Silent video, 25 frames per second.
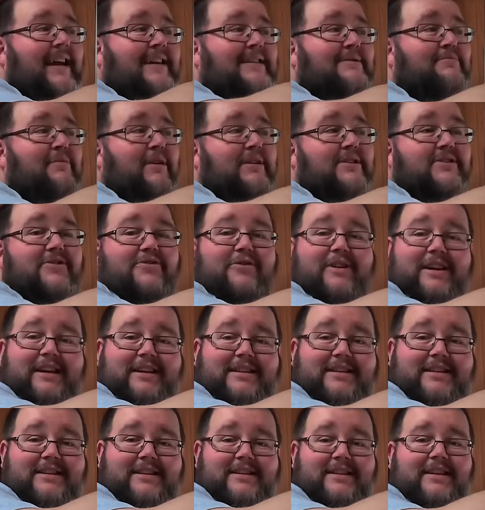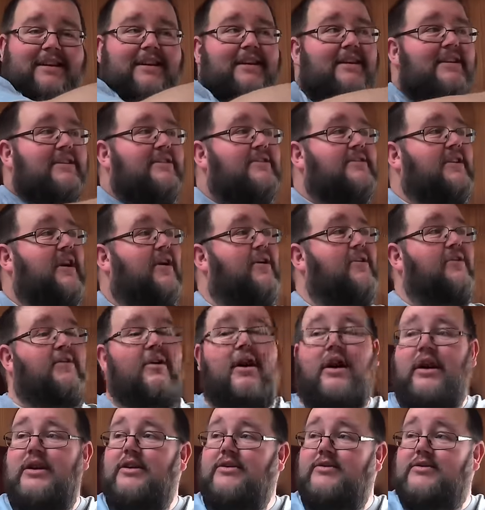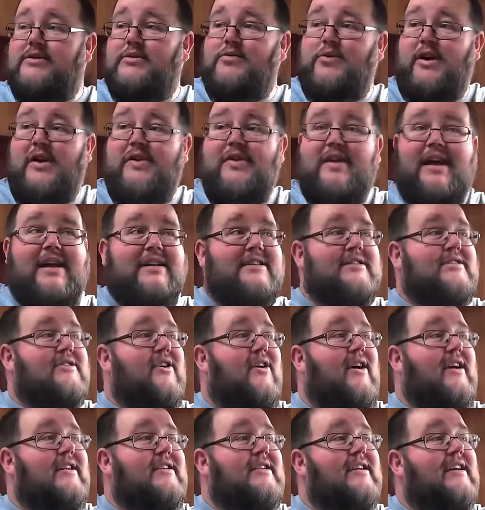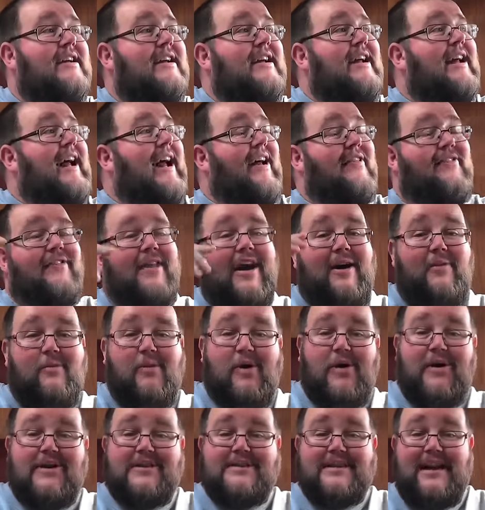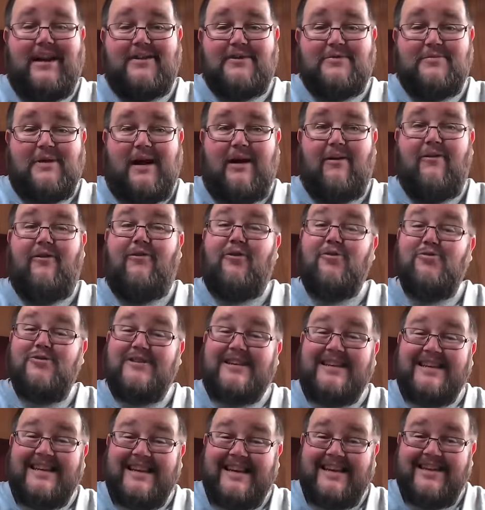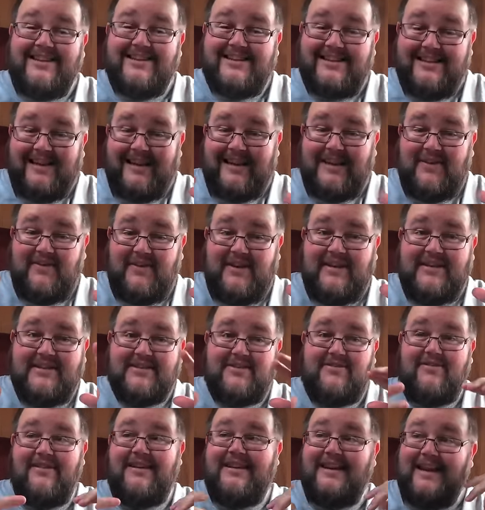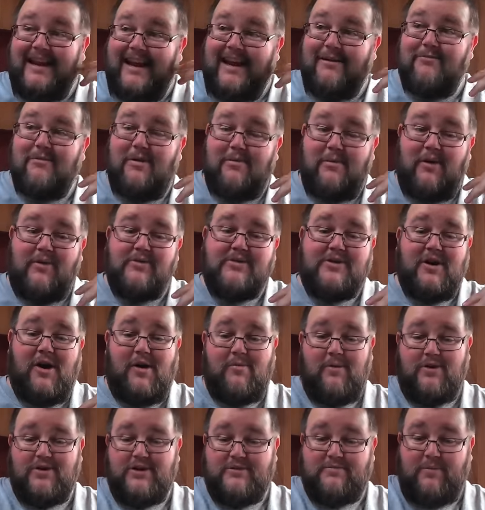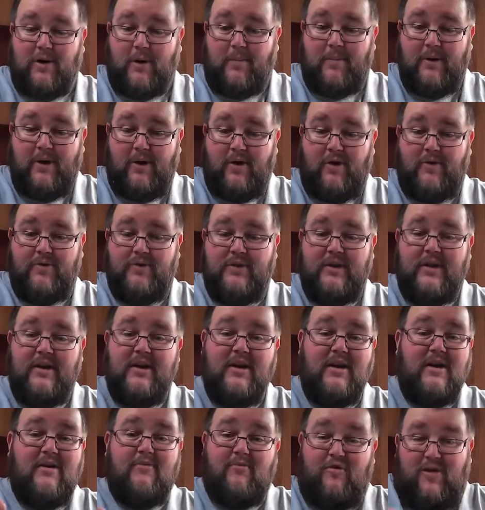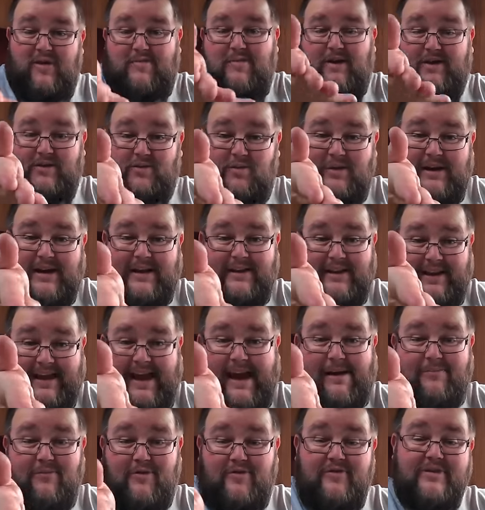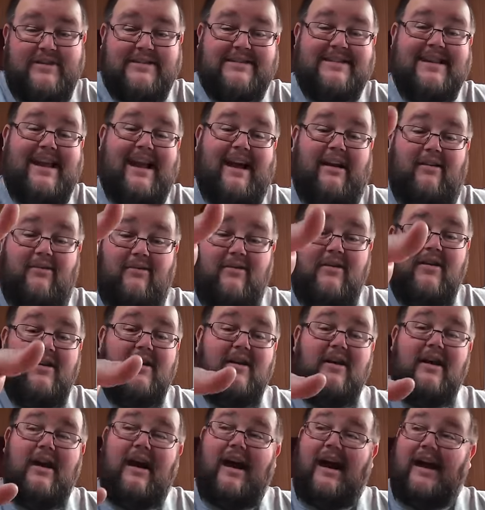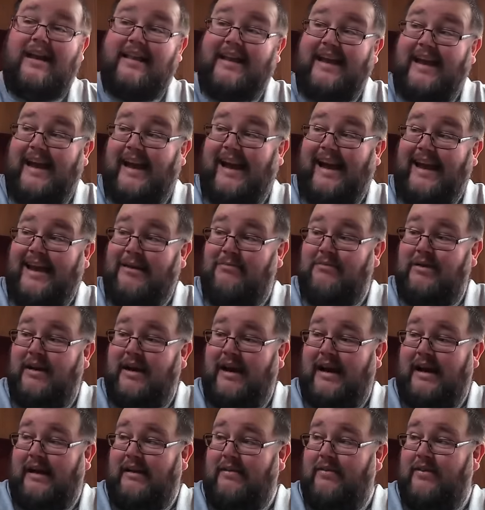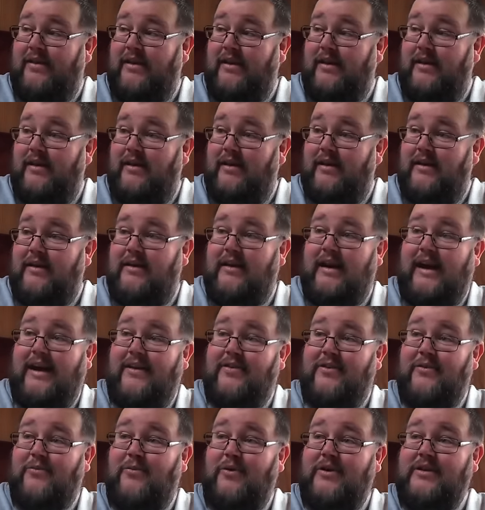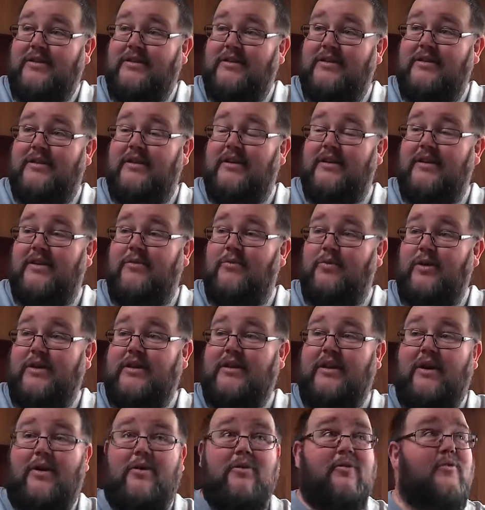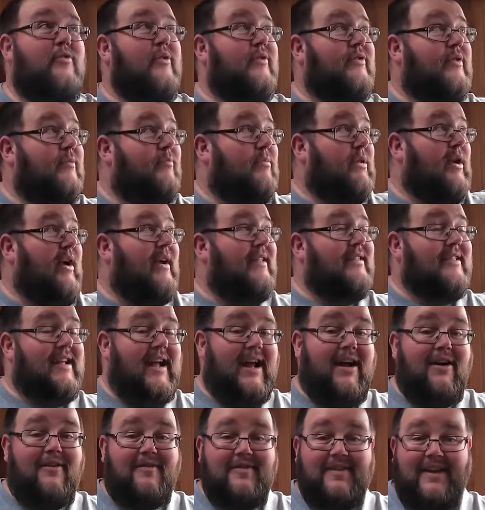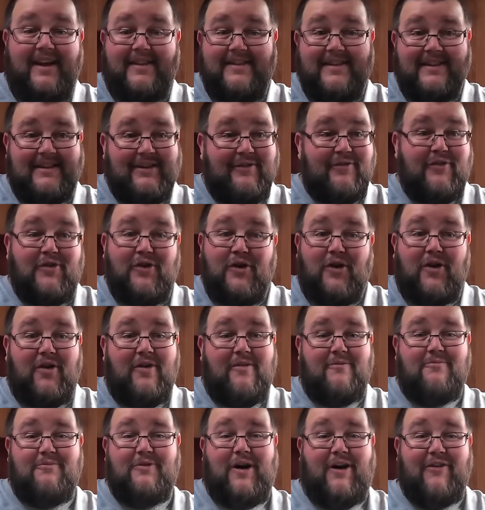as my screen. So I use the one that side, and that works out to about a 40-inch TV screen in my motorhome. I just pop it on pretty much where the camera is now, and I aim it at the window with the blind down, and then I've got